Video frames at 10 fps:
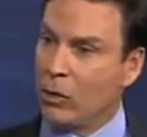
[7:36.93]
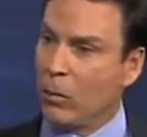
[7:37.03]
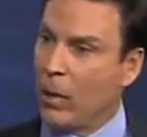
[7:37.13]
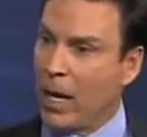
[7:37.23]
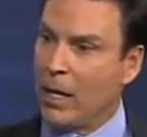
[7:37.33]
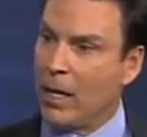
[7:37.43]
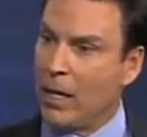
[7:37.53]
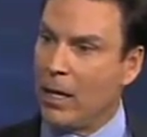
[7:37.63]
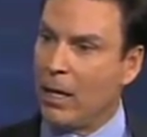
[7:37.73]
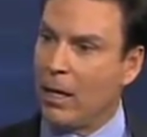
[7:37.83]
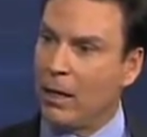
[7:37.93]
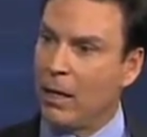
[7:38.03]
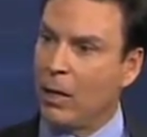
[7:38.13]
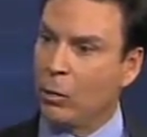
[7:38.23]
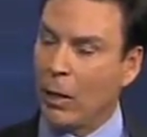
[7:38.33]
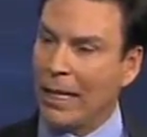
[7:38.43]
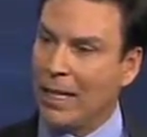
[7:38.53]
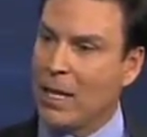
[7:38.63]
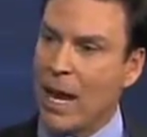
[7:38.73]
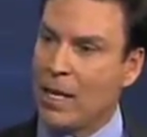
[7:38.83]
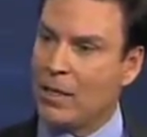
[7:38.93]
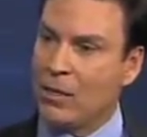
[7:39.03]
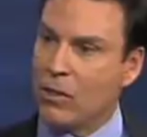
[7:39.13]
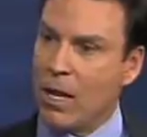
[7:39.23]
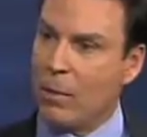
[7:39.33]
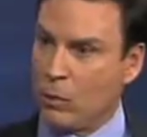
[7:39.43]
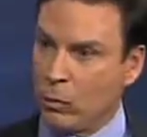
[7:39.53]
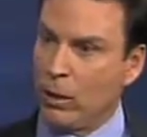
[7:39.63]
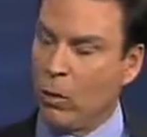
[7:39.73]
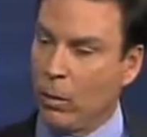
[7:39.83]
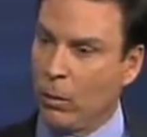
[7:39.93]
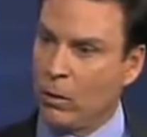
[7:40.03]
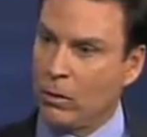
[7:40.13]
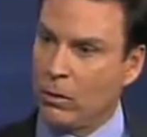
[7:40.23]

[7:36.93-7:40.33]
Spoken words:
Your body recognizes them as real hormones.